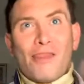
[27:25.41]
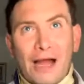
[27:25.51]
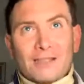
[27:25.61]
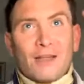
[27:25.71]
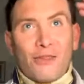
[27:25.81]

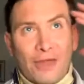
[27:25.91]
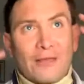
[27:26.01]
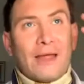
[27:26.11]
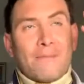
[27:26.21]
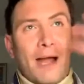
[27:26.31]
that's a
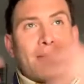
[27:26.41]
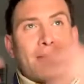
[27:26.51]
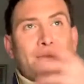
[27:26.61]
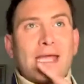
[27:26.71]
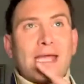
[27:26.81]
thing that my
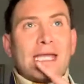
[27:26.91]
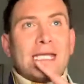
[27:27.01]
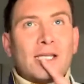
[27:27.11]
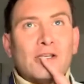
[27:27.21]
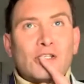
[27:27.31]

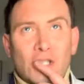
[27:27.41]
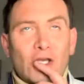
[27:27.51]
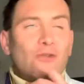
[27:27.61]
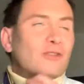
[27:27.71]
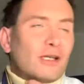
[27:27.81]
brain can
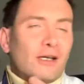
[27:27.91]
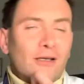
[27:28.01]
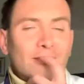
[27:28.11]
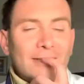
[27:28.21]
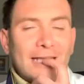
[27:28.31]
do.
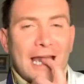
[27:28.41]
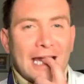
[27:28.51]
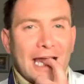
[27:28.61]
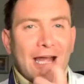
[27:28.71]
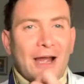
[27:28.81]
So
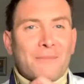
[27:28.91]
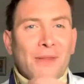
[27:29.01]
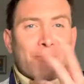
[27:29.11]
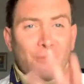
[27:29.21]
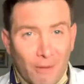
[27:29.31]
yeah, uh,
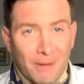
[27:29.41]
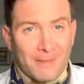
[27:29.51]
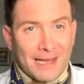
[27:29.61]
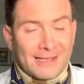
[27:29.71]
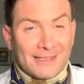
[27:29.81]
but the
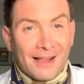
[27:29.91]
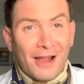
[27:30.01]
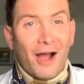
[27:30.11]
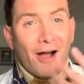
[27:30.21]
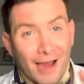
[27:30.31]
problem is
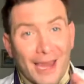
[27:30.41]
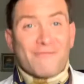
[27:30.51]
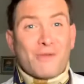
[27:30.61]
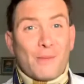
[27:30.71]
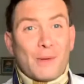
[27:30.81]
I
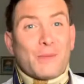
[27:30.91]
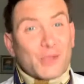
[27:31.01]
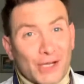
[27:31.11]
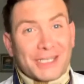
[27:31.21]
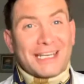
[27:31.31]
have problems
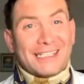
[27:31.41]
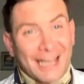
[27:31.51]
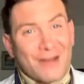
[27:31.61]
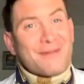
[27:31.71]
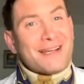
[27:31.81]
shutting it down